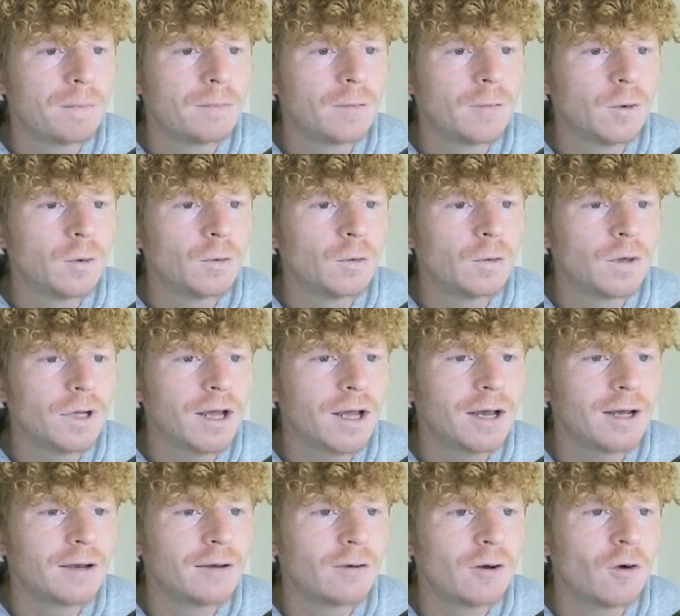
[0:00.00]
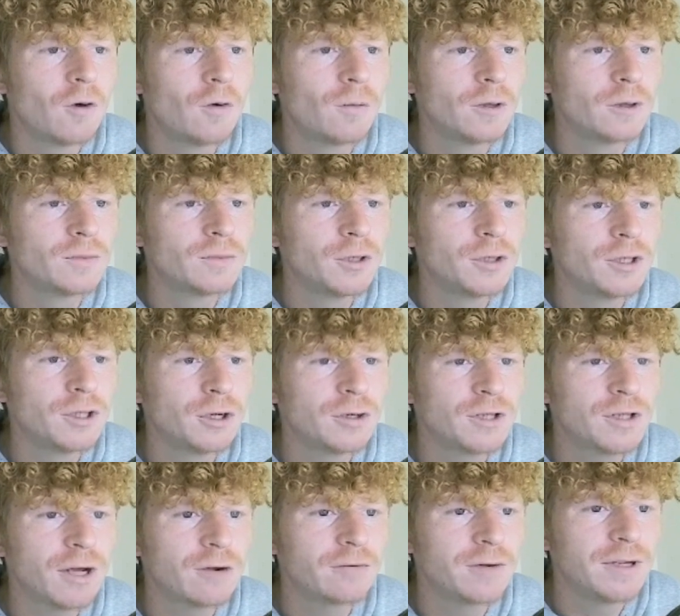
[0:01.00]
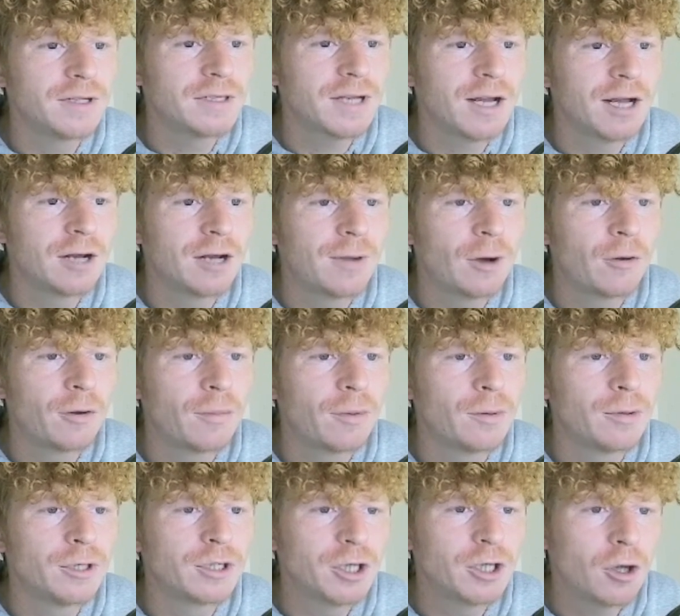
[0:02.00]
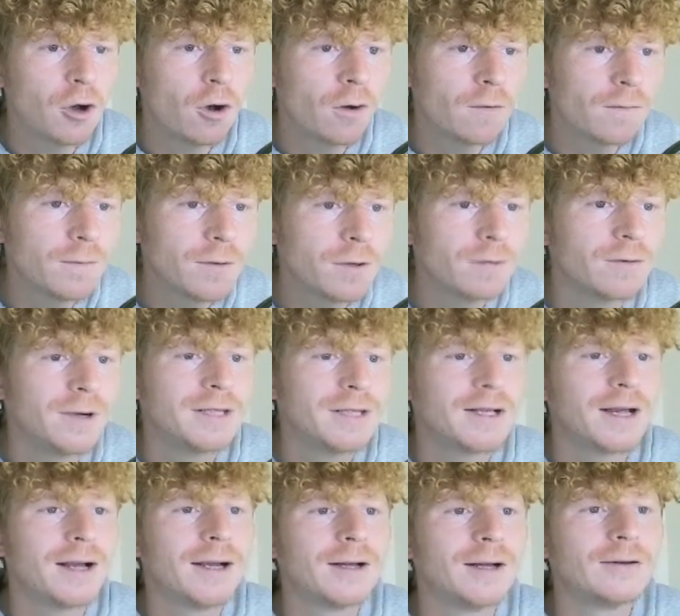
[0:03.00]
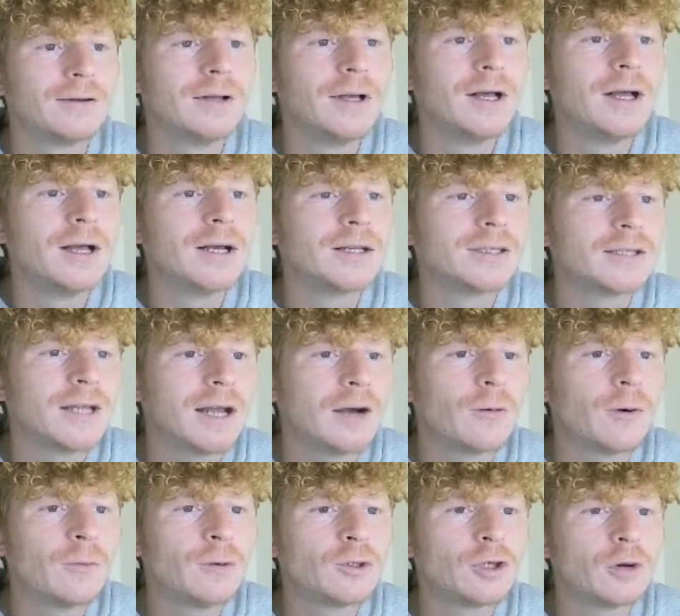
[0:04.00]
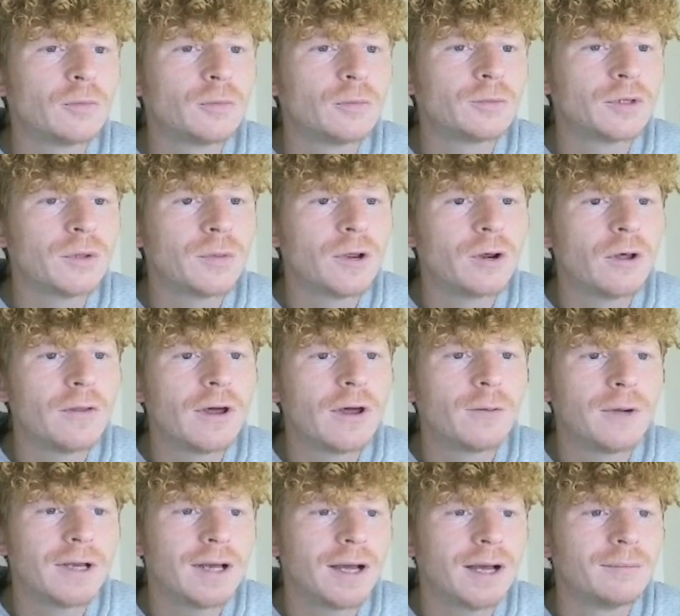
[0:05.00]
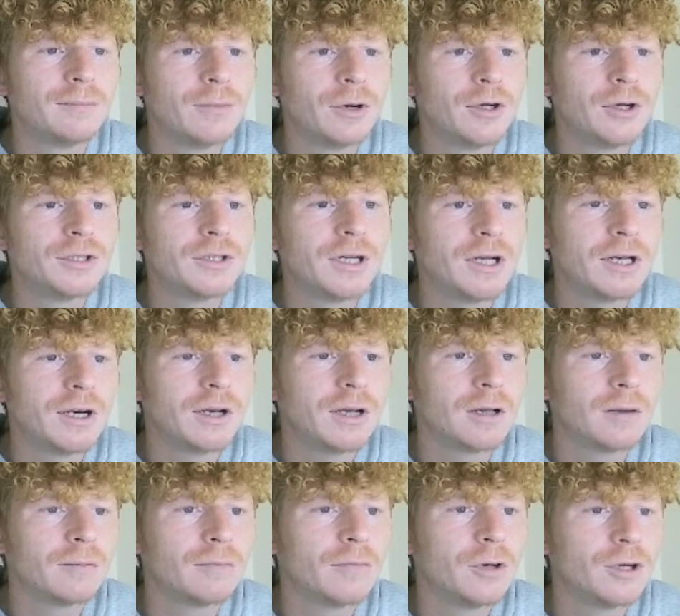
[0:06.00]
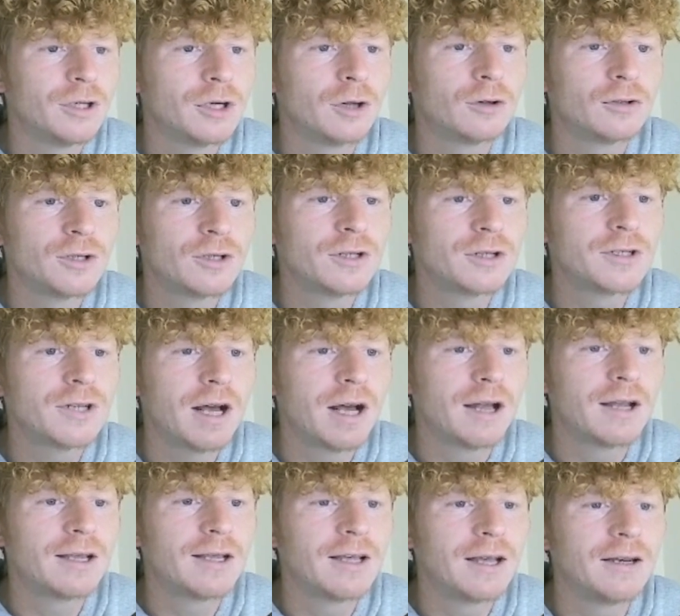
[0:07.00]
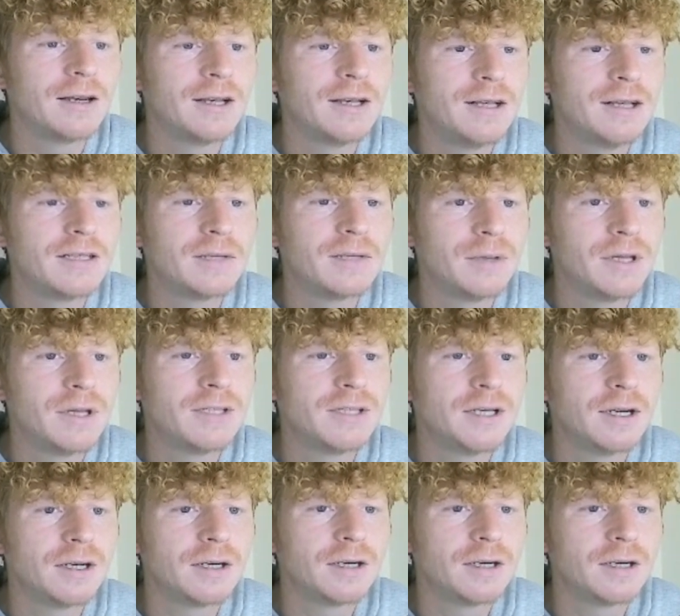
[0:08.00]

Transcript: Oh, again, almost merging onto that green tile, but I want to be merging off the green tile. So now when we drop something on there, we can merge it, merge it onto the tile again, easy peasy.